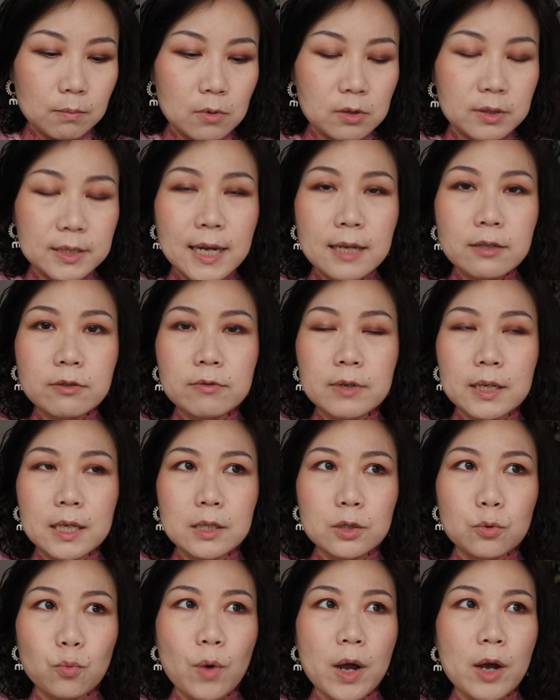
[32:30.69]
Montessori
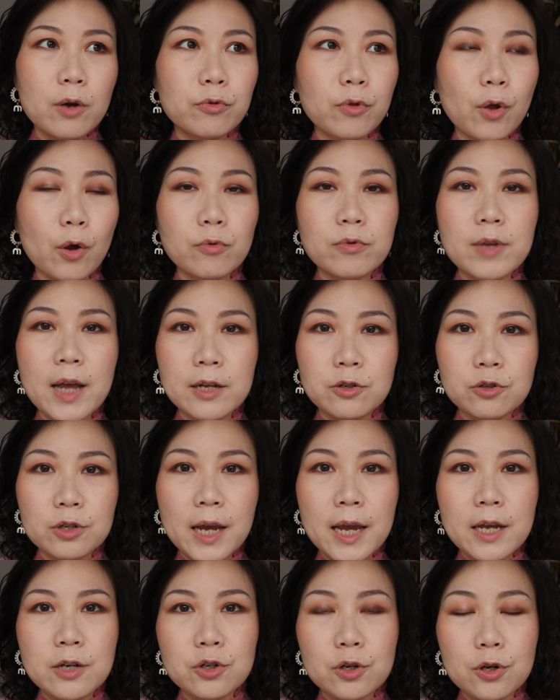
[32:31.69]
is a well-known
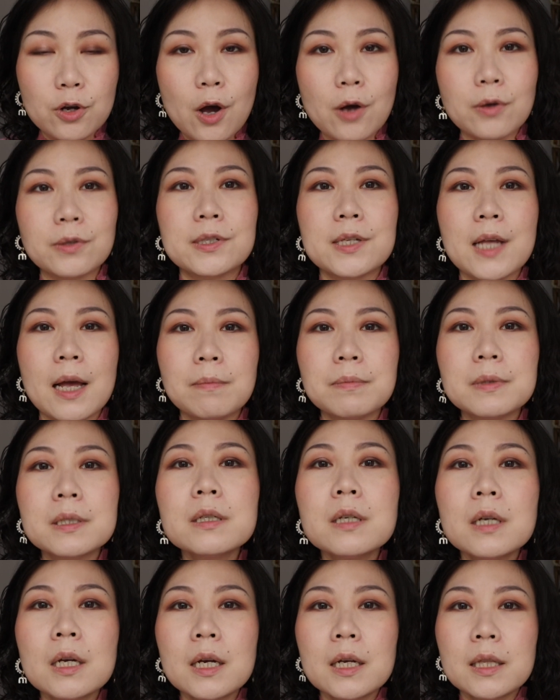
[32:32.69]
education concept
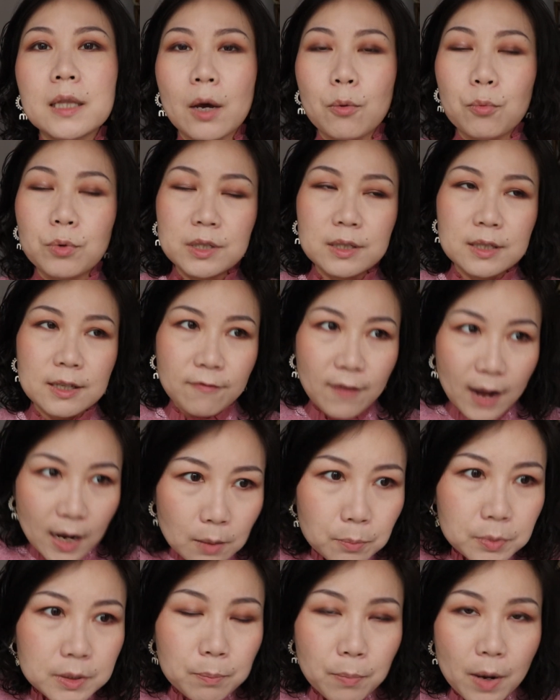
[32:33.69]
that was
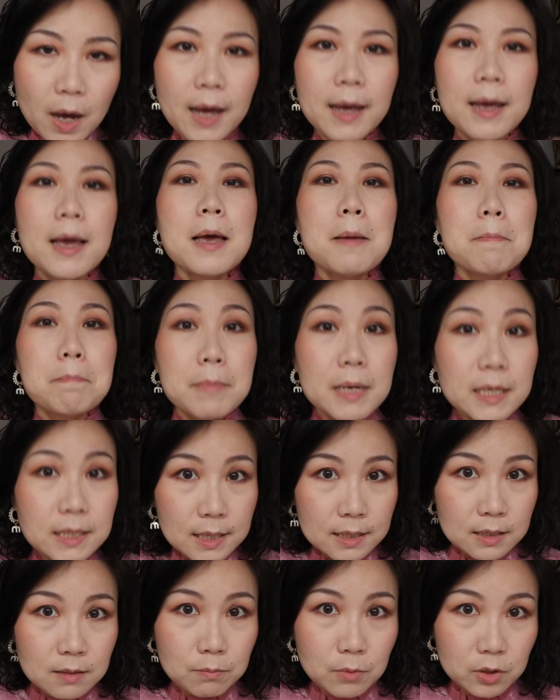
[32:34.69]
developed by
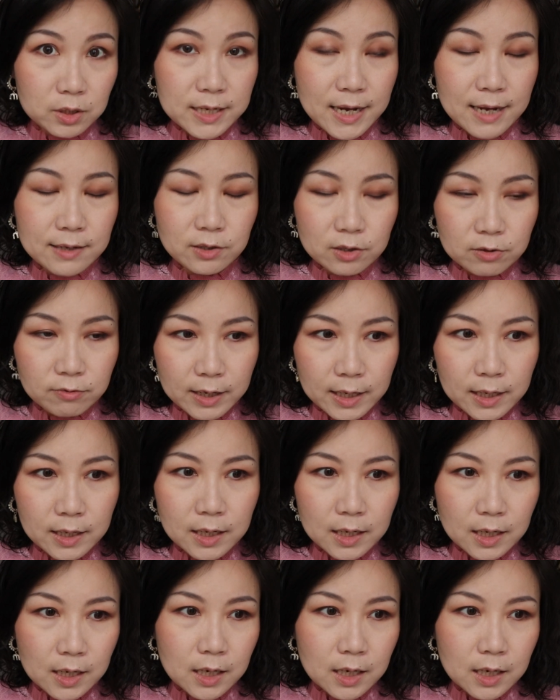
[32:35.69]
Mrs. Montessori.